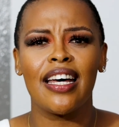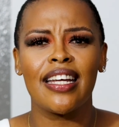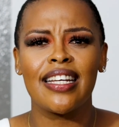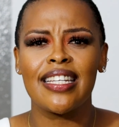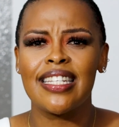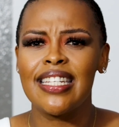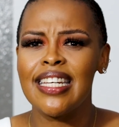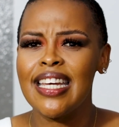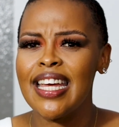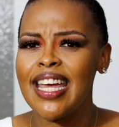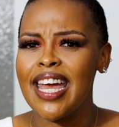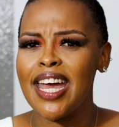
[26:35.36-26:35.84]

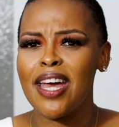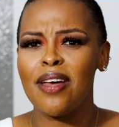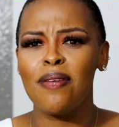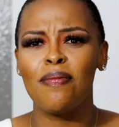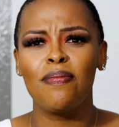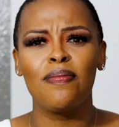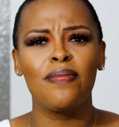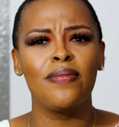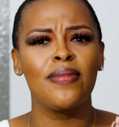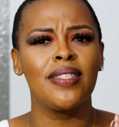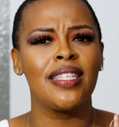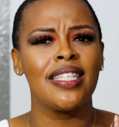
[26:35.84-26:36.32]

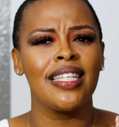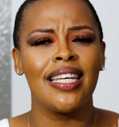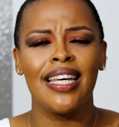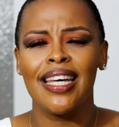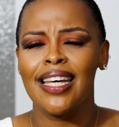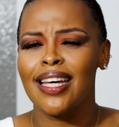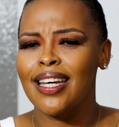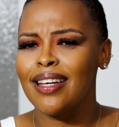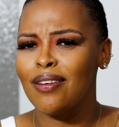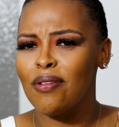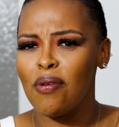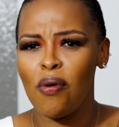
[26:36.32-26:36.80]
DMs,
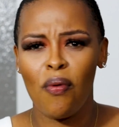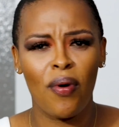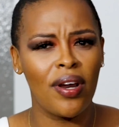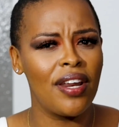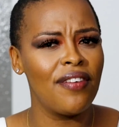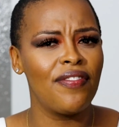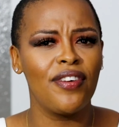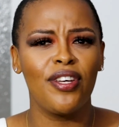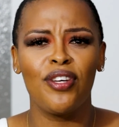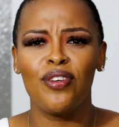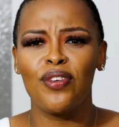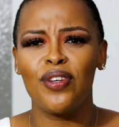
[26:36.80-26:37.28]

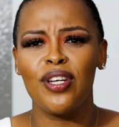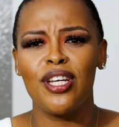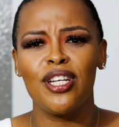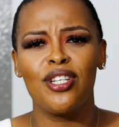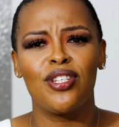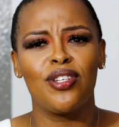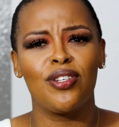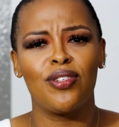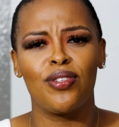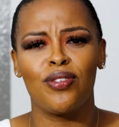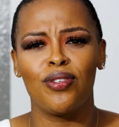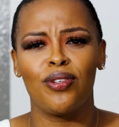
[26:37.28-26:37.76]
whatever you need
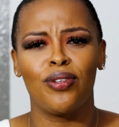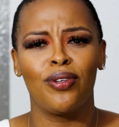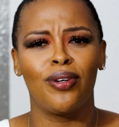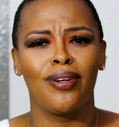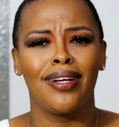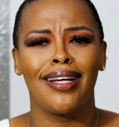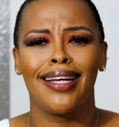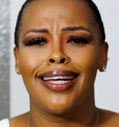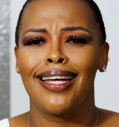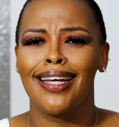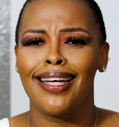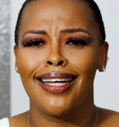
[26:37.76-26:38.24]
to do.
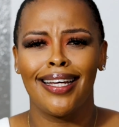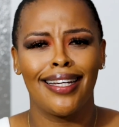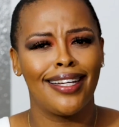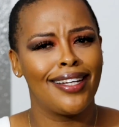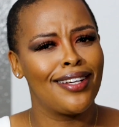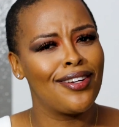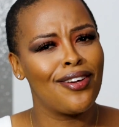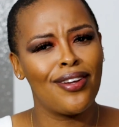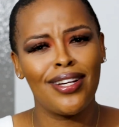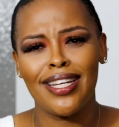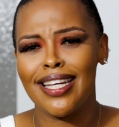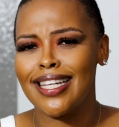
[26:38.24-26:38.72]

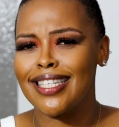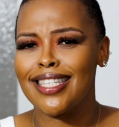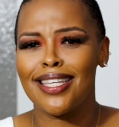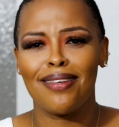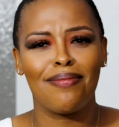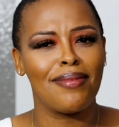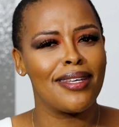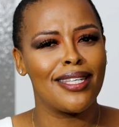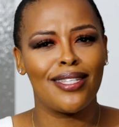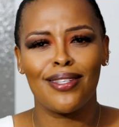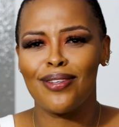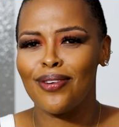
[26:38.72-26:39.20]
Not
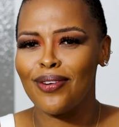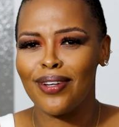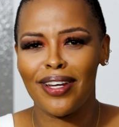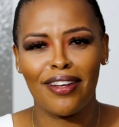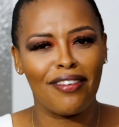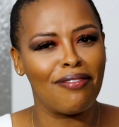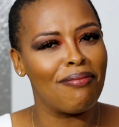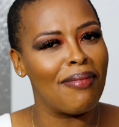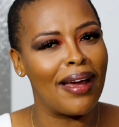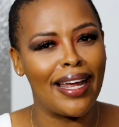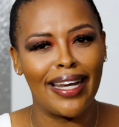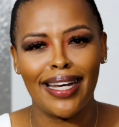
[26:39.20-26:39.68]
SMS, you don't have my